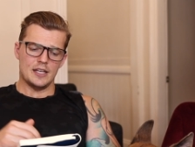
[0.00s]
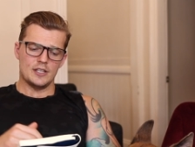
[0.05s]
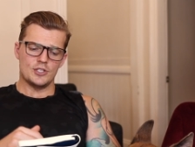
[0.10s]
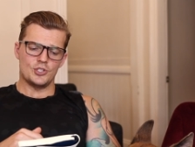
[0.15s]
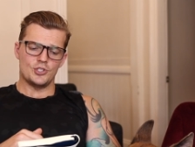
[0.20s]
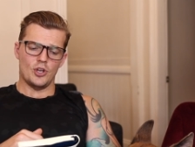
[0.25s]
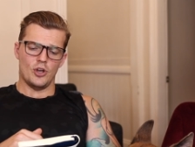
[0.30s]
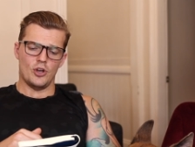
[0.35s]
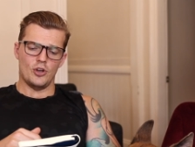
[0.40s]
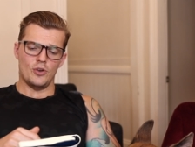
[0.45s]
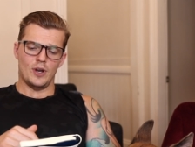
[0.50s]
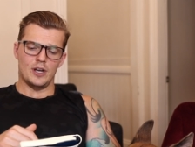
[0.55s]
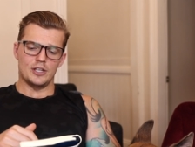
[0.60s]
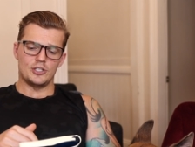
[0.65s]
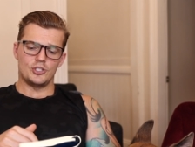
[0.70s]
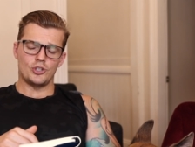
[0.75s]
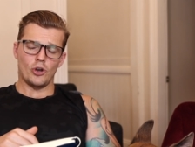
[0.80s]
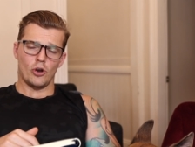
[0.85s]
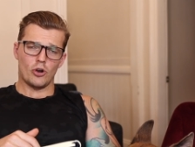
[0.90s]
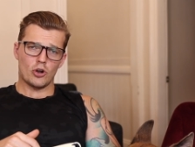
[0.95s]
So a
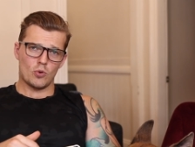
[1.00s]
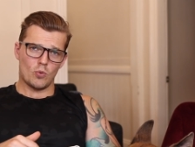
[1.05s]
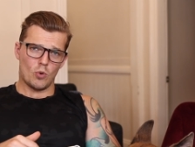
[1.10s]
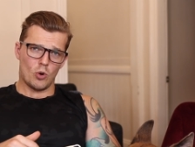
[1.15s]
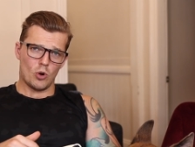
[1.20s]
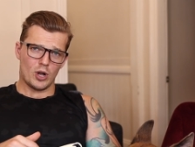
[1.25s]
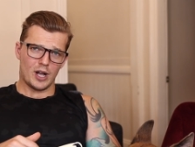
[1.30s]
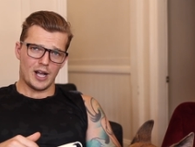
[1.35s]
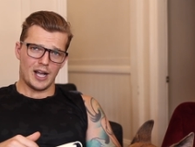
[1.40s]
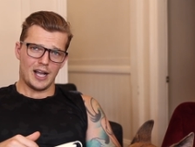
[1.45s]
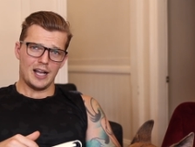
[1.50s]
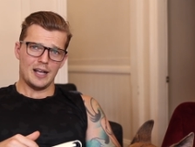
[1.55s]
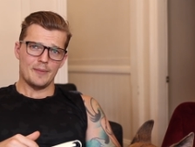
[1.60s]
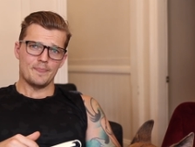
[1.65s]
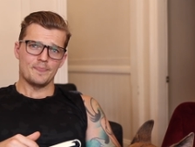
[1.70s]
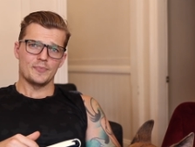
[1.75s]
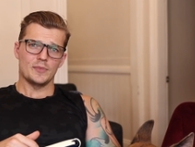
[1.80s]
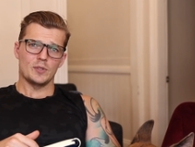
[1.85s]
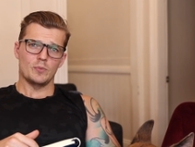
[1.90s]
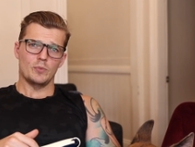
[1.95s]
dog walker,
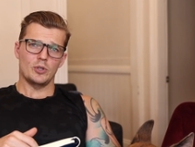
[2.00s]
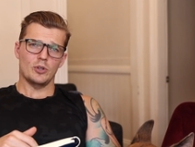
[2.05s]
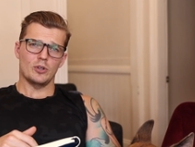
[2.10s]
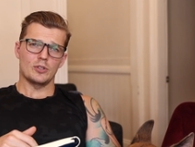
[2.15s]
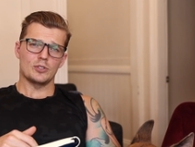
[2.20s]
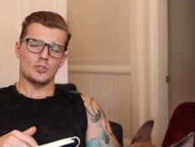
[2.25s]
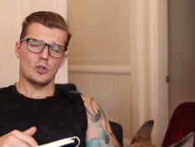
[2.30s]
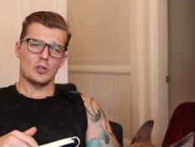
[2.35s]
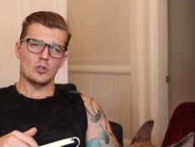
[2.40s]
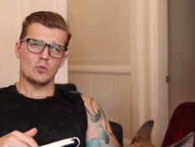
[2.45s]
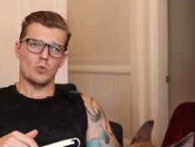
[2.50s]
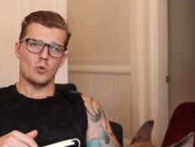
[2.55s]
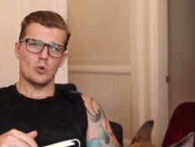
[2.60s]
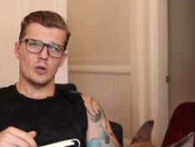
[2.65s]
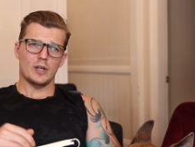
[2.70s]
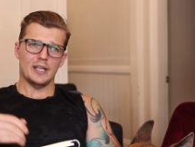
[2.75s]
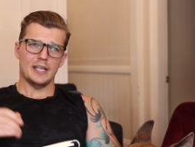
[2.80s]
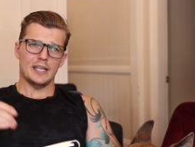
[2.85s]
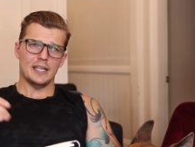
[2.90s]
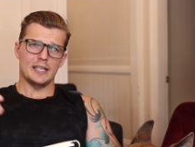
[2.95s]
we got a dog
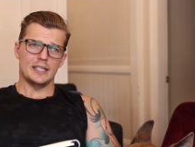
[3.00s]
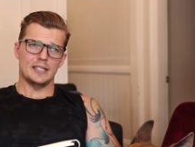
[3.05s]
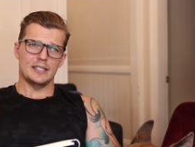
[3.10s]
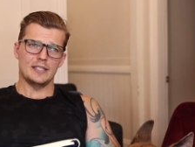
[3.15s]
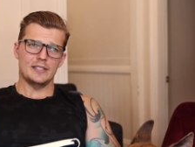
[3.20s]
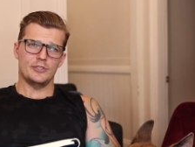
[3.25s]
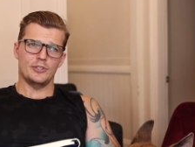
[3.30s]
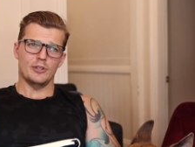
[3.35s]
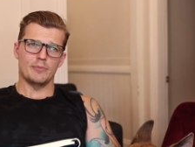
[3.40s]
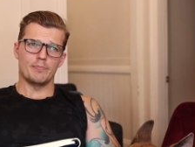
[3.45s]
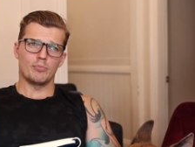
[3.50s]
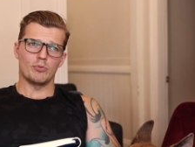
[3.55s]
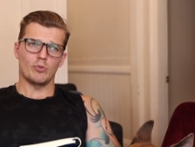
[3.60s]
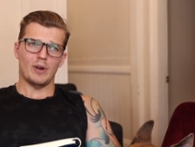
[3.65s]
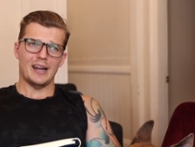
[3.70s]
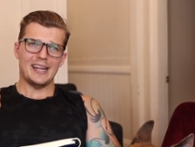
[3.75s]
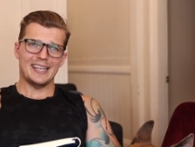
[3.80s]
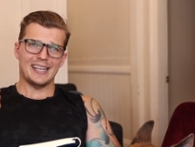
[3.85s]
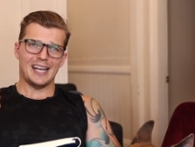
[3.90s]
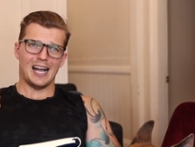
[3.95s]
walker in to
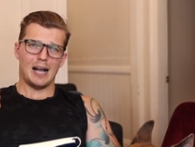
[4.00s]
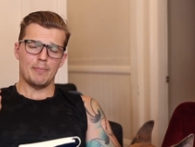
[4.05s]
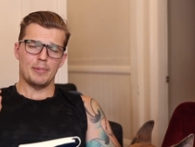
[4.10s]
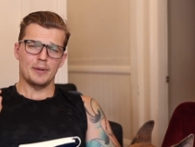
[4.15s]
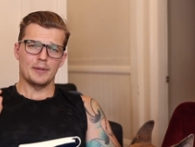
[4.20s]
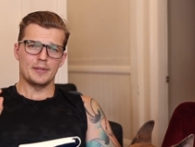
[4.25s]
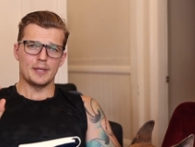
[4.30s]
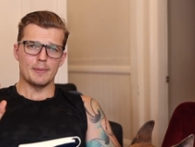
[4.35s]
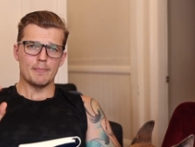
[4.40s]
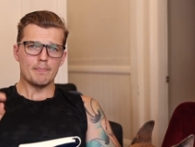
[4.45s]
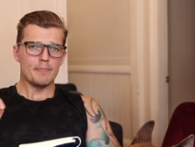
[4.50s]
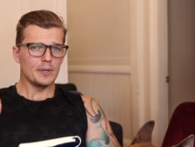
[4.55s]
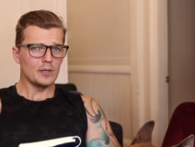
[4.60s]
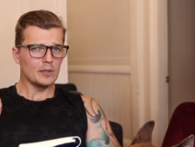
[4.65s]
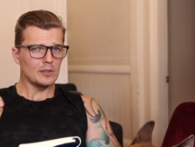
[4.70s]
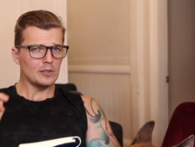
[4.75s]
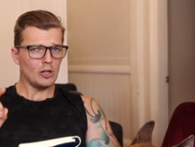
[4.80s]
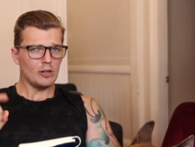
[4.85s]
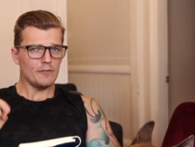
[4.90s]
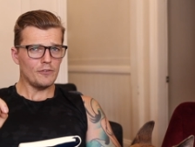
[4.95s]
break up the
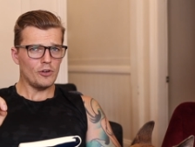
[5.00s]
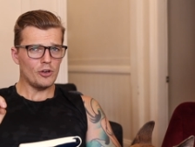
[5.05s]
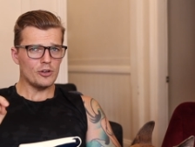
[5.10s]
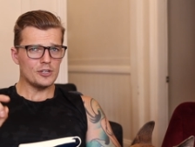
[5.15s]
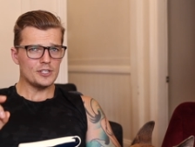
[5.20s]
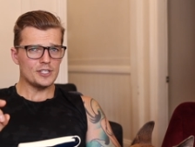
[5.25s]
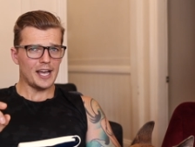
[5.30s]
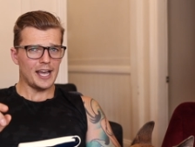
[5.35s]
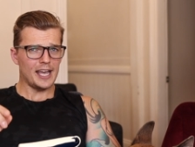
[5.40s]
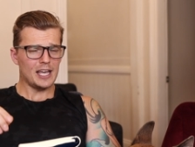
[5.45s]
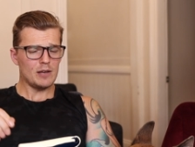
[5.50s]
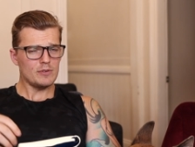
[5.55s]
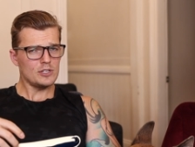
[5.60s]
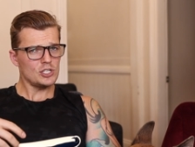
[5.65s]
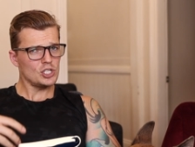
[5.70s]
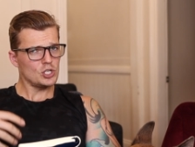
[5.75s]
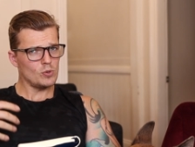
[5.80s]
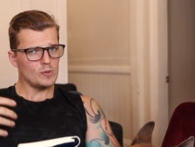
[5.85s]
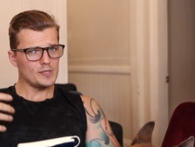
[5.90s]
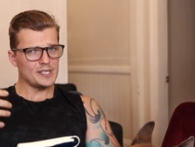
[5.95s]
middle of her day when
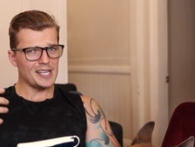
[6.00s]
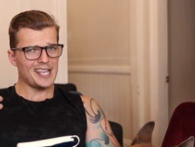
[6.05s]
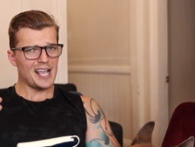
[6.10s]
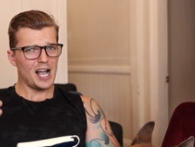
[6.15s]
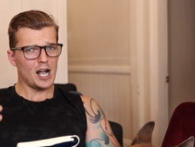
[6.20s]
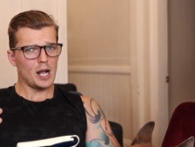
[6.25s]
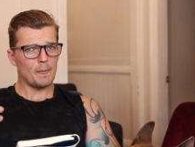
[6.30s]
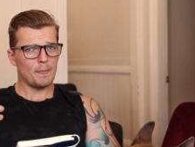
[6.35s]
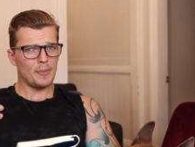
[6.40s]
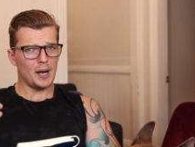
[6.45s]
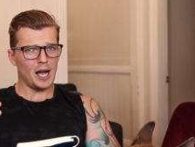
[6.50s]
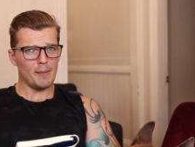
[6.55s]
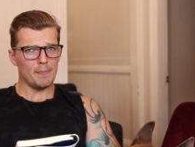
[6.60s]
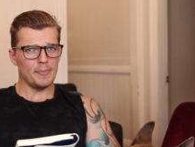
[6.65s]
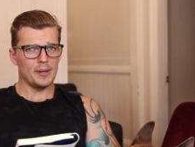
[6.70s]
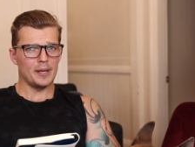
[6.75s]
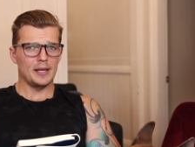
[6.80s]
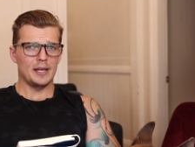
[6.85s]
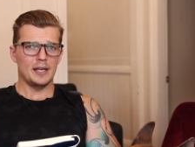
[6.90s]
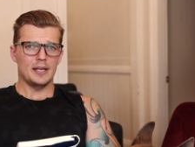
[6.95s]
she was a young
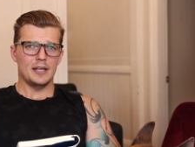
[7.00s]
pup.